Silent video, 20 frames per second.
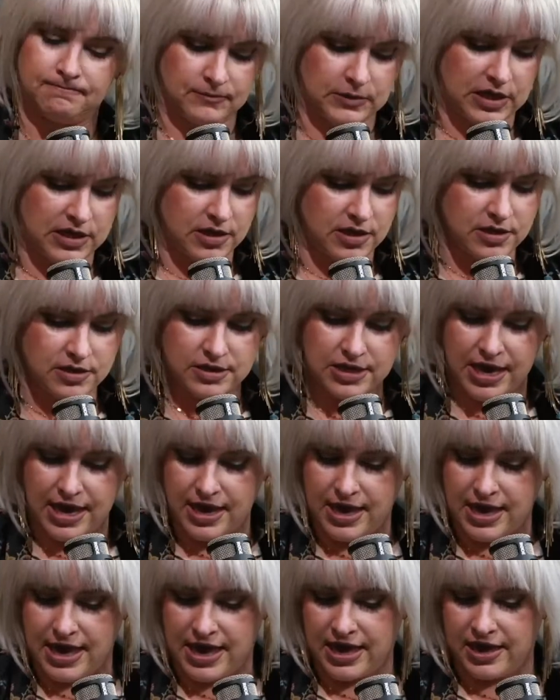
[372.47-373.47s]
His
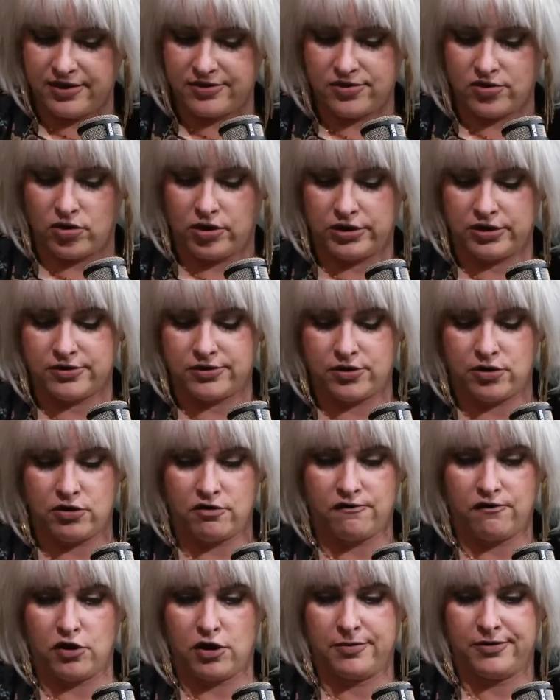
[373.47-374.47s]
S on his
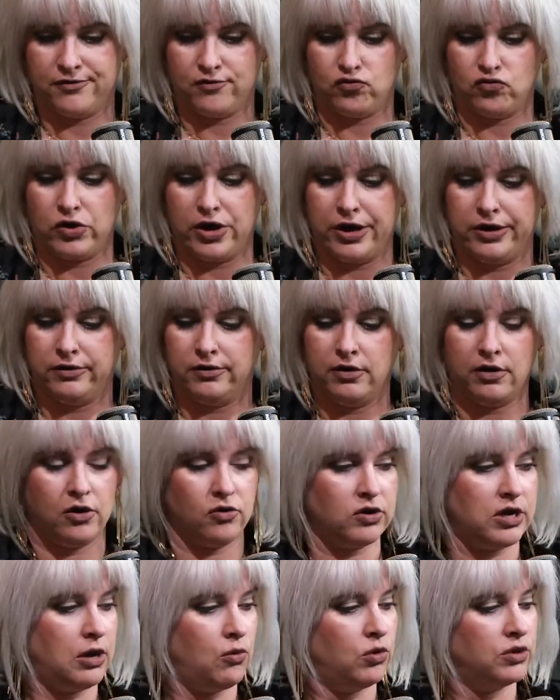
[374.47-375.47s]
uniform is red.
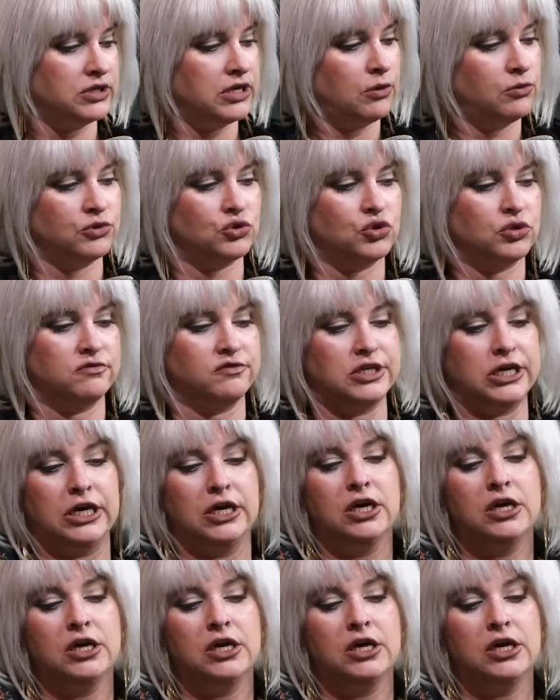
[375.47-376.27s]
Okay, we're done with trivia.